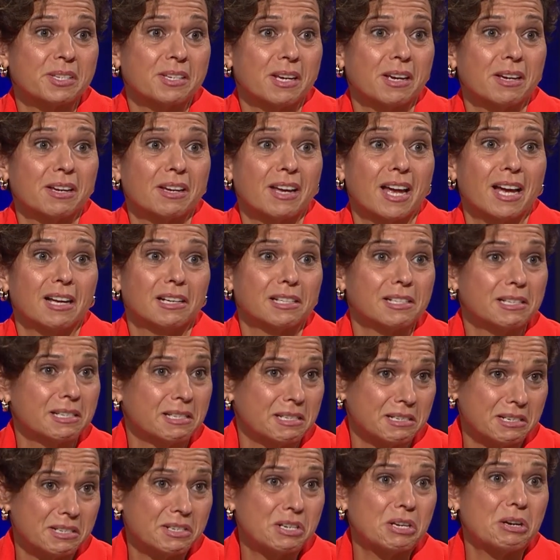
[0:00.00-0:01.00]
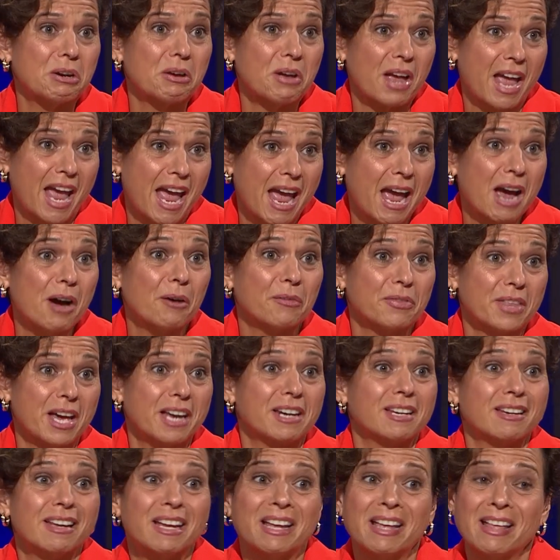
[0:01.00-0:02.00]
Alison, how
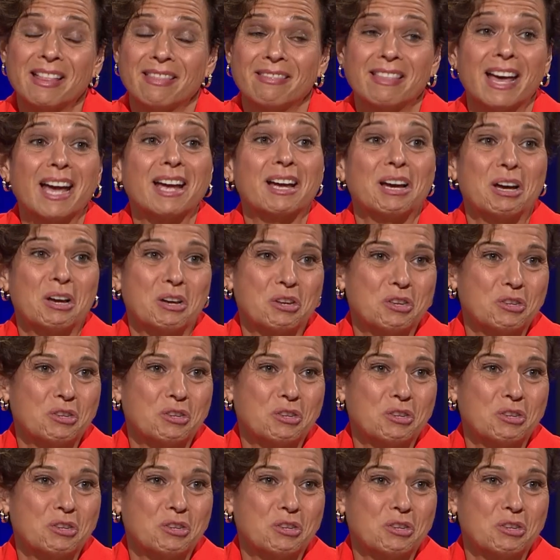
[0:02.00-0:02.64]
that they are